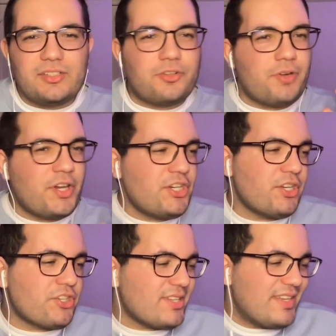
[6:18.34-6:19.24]

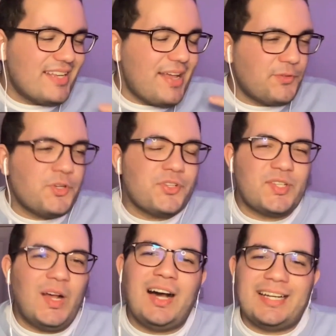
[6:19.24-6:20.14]
Christian just left to the
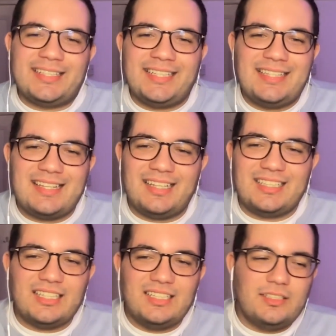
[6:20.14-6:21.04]
side. He's
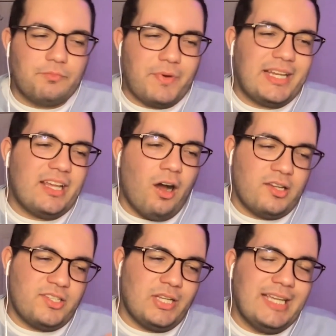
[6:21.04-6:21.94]
like really
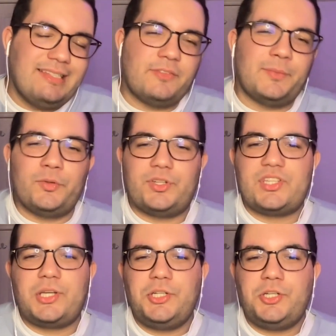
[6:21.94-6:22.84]
isolated from all the
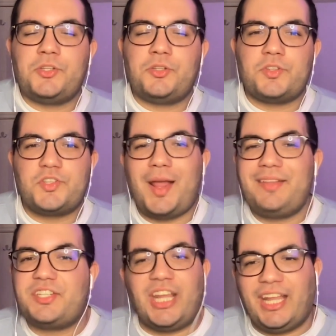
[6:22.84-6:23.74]
discussions, all the
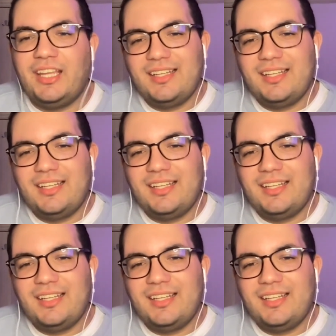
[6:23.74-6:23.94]
strategy.